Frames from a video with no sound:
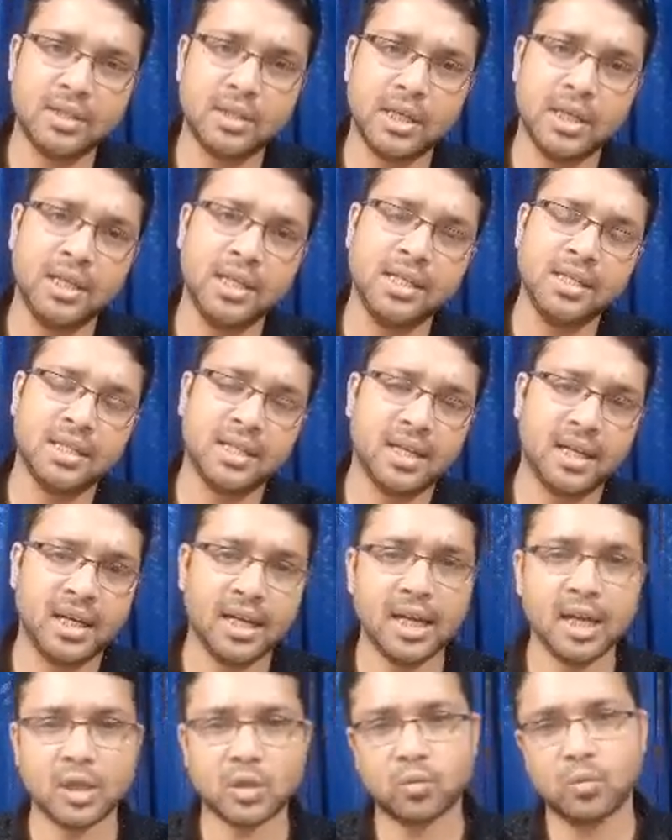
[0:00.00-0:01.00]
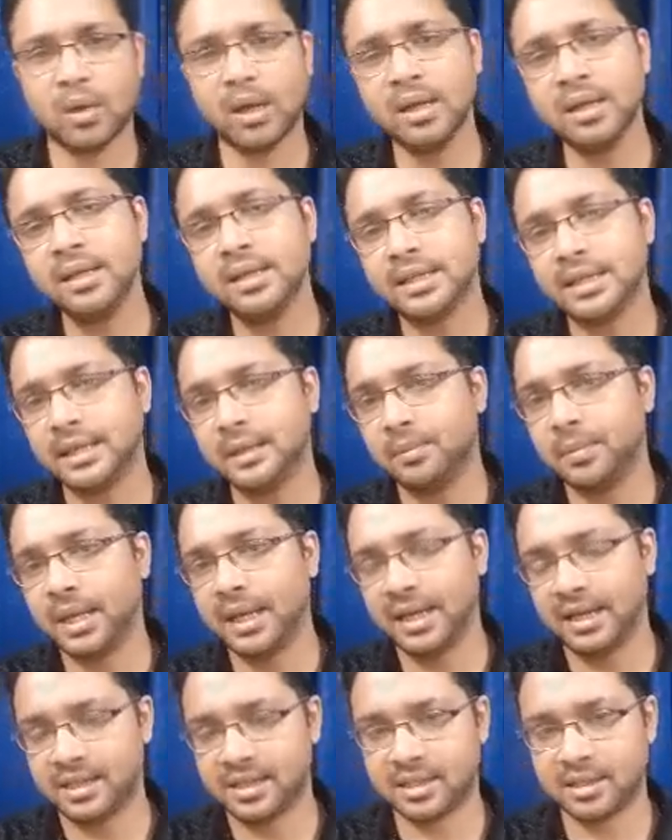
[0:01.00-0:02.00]
it is regarded as one
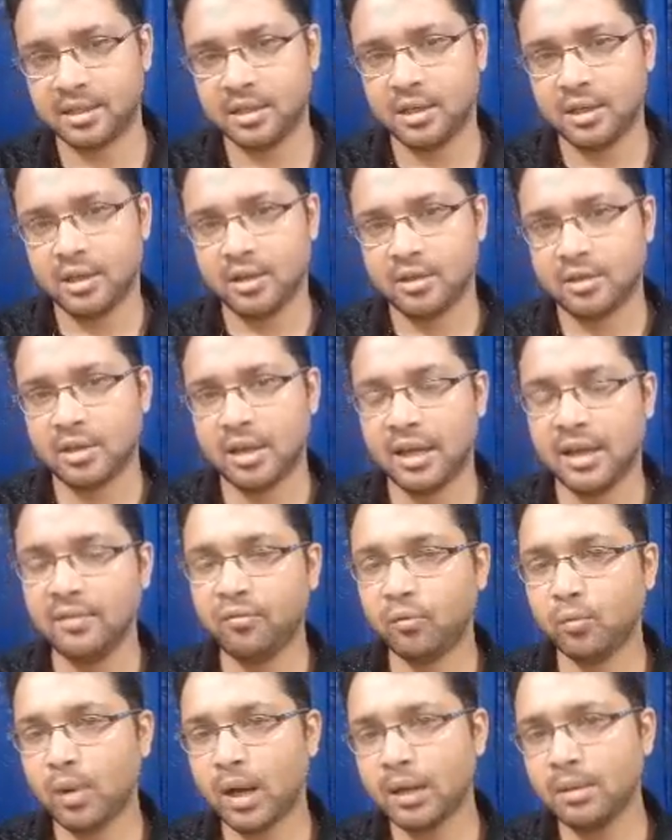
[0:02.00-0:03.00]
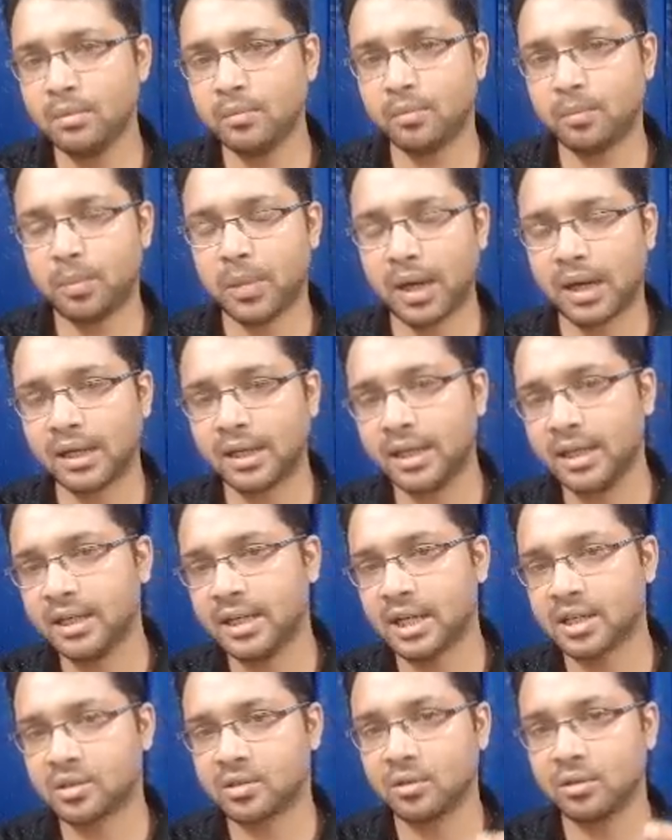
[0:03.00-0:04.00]
demerits. So if one party
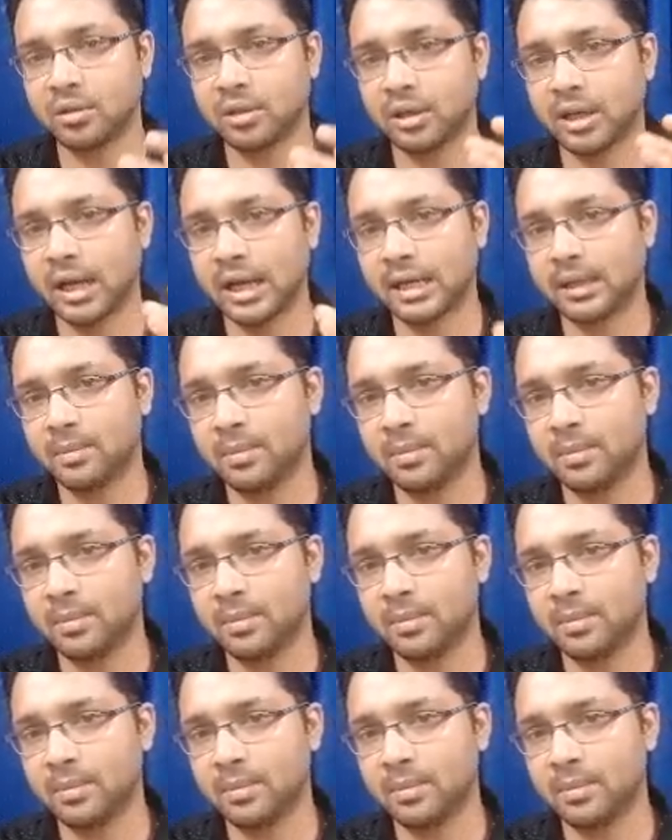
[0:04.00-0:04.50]
does not get